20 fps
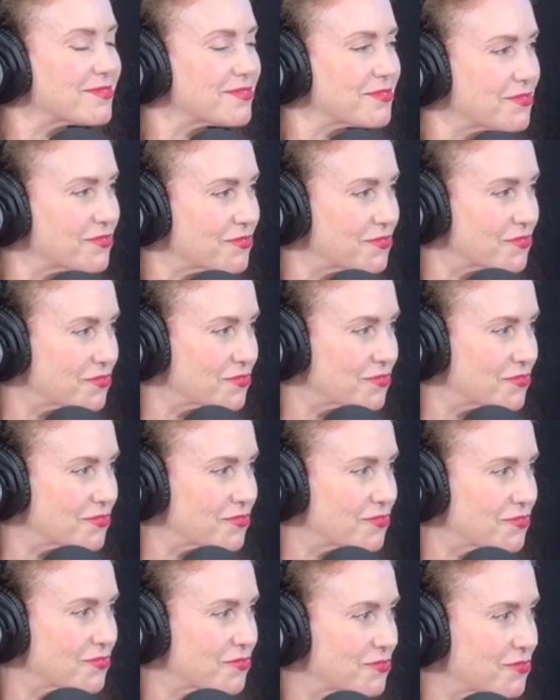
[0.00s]

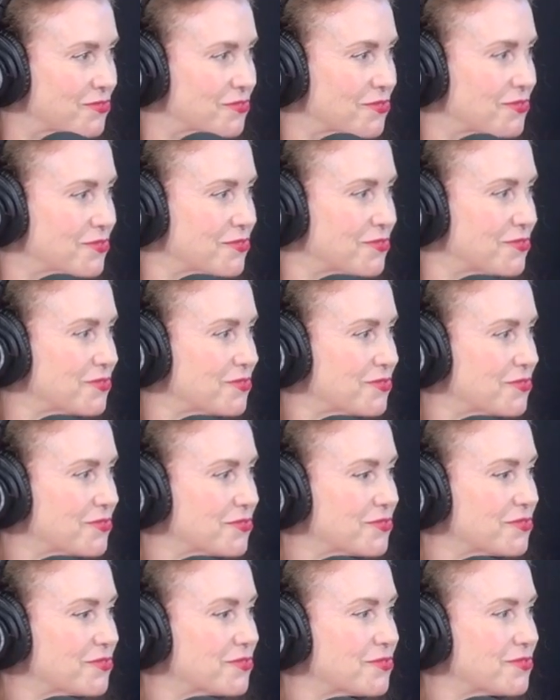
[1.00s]

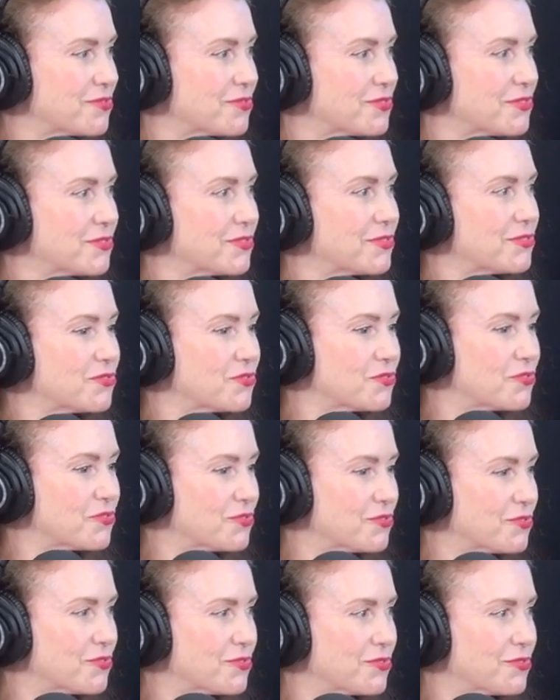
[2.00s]

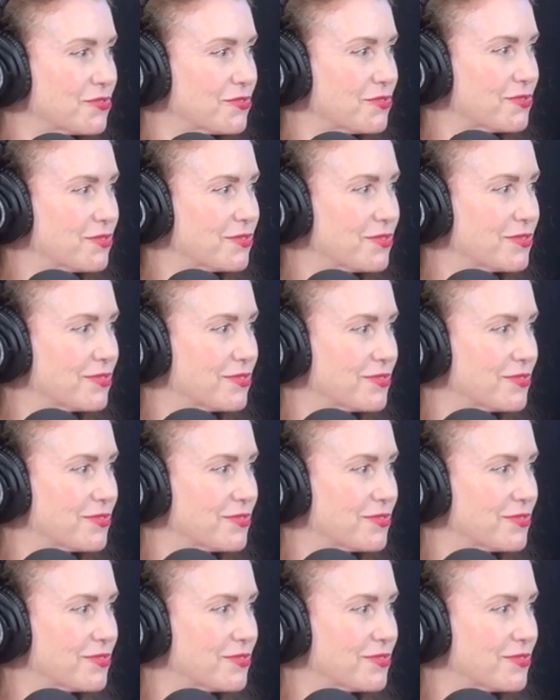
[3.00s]
The person shown says nothing.